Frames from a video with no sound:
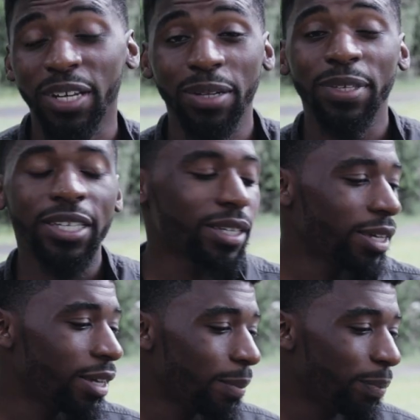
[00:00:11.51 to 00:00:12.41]
gonna be
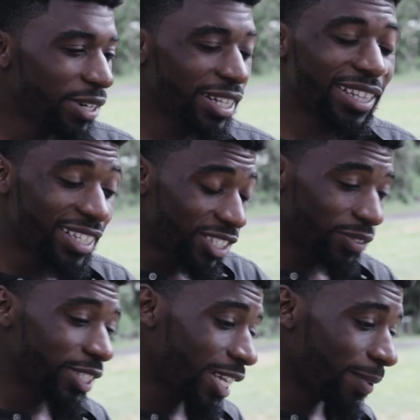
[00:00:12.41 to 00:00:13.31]
putting these
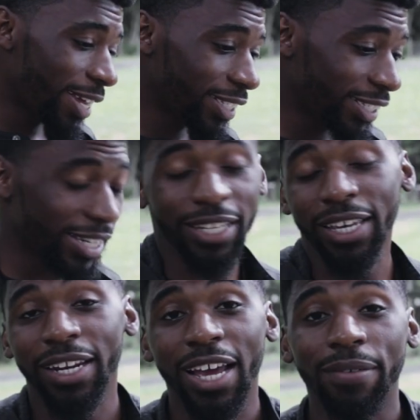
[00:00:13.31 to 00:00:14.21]
three stabilizers head to
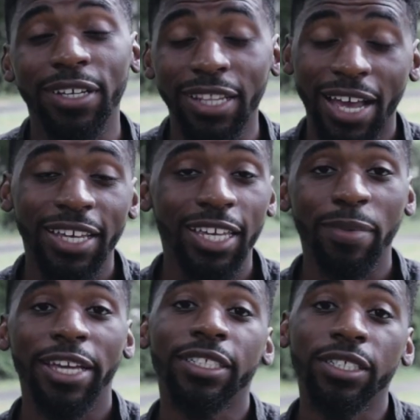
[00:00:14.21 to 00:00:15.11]
head. I have the Glidecam
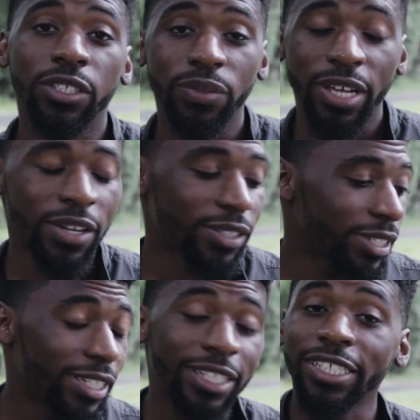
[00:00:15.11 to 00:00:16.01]

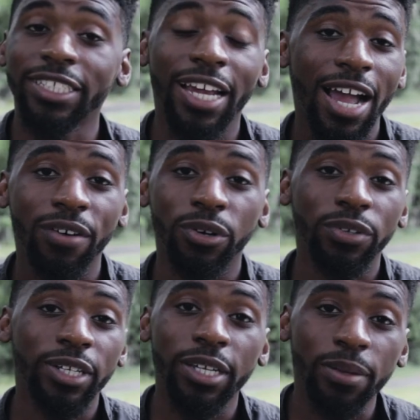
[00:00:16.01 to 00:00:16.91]
HD2000, the DJI
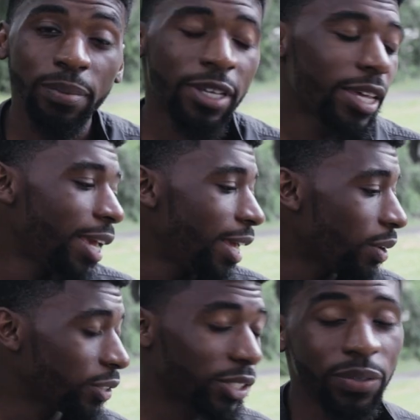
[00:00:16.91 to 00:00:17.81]
Ronin-M, and
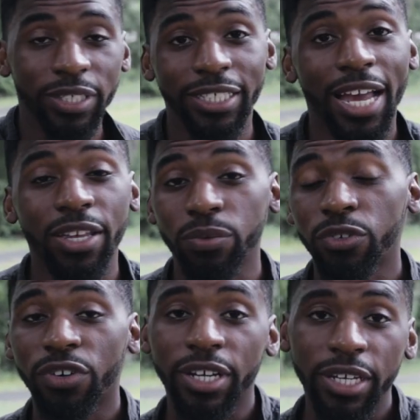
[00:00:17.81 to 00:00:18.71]
also the Zhiyun
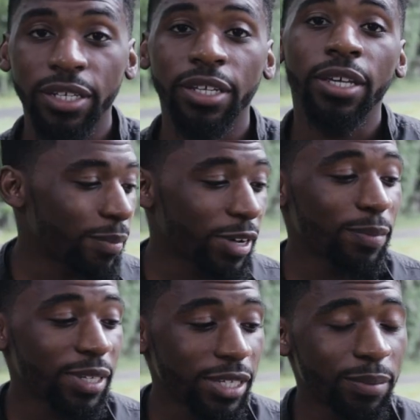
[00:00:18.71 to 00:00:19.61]
Crane. I'm gonna
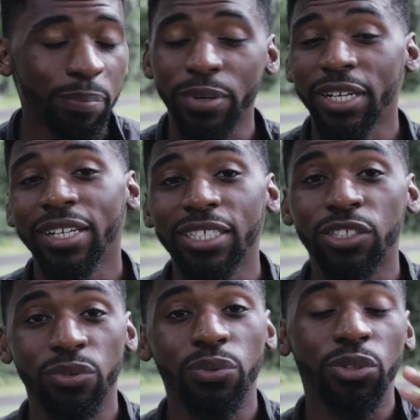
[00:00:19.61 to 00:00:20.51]
be putting these
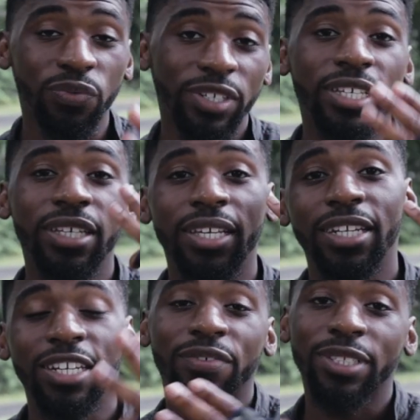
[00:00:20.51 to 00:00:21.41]
through three
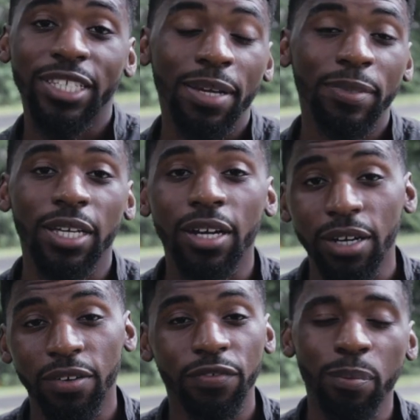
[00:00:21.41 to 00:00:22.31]
different types
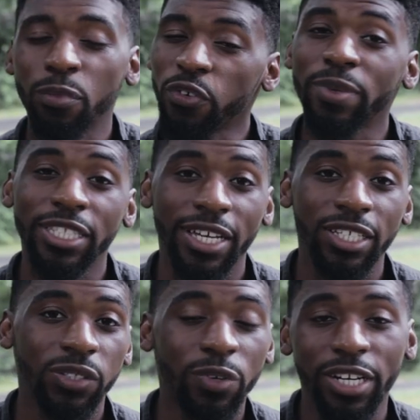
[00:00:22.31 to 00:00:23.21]
of movement
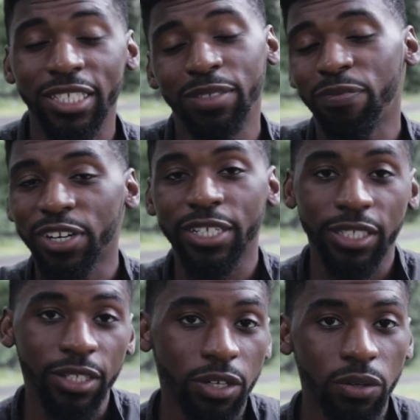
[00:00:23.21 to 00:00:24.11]
tests. One that's very
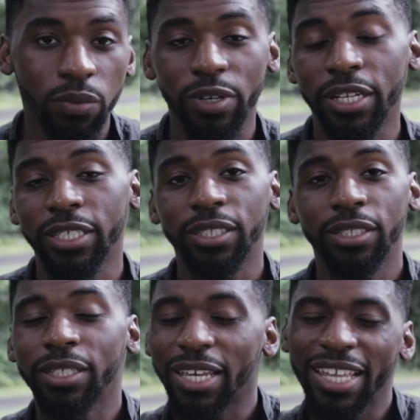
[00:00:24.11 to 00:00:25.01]
slow, one
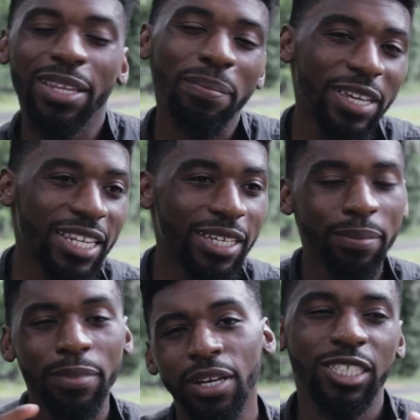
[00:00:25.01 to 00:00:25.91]
that's in the
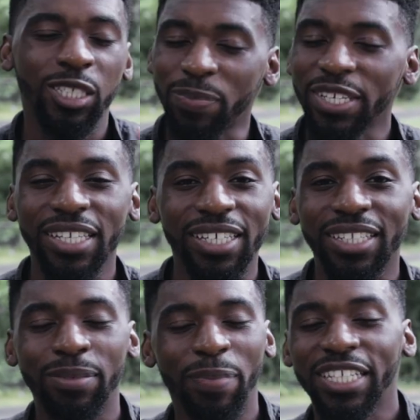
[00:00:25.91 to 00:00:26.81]
medium speed
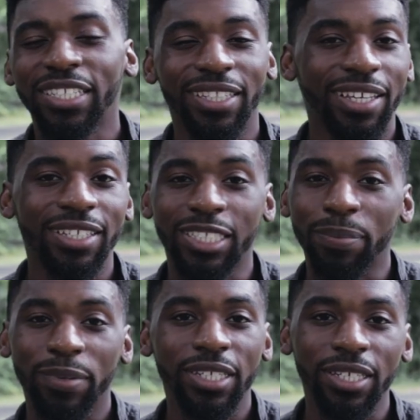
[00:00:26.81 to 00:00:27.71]
pace of things,
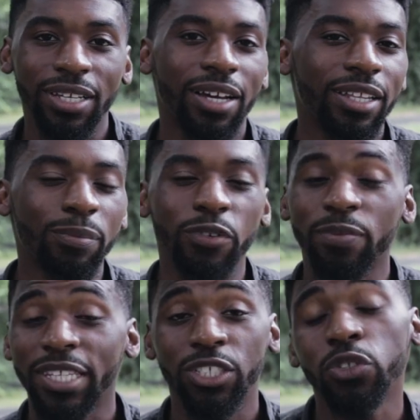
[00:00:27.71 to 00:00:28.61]
typically the
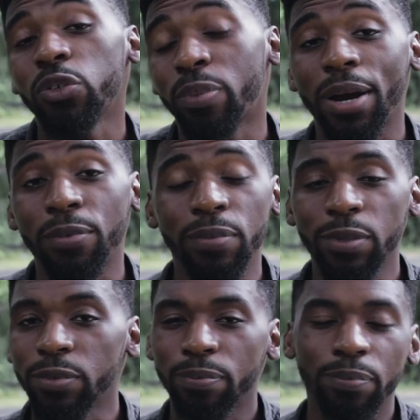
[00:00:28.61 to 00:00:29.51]
movement that you'll
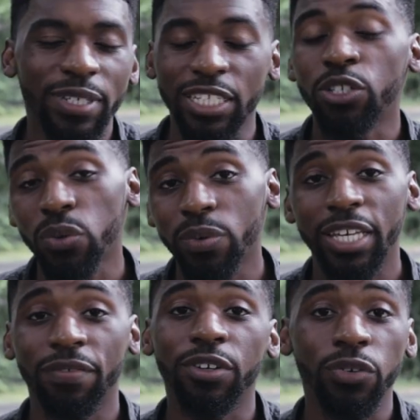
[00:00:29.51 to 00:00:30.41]
probably be doing
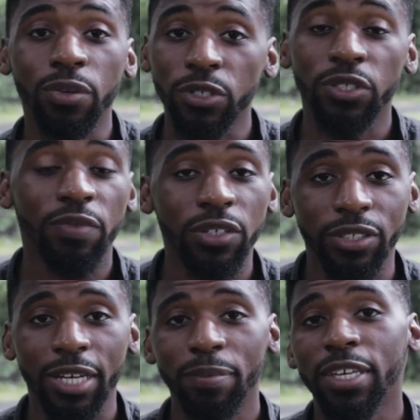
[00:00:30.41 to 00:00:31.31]
if you're doing music videos
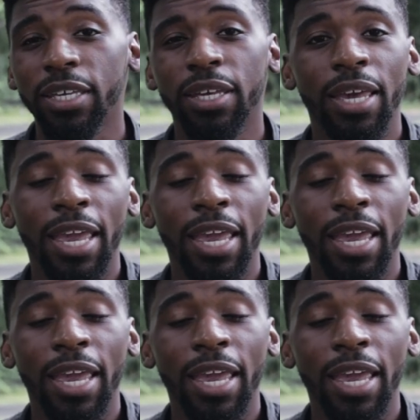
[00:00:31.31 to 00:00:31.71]
like me,